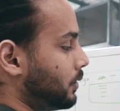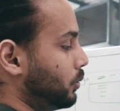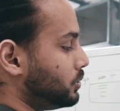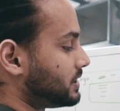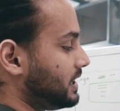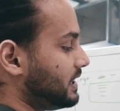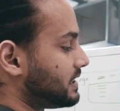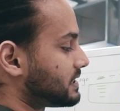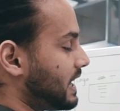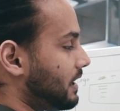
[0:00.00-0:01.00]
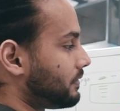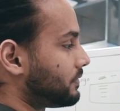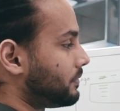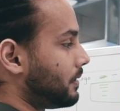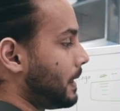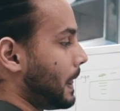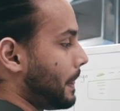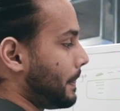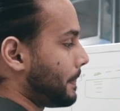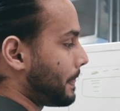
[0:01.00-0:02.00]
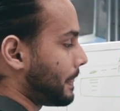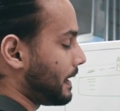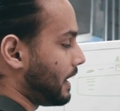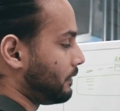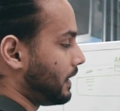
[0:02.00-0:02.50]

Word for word: who see this stuff, one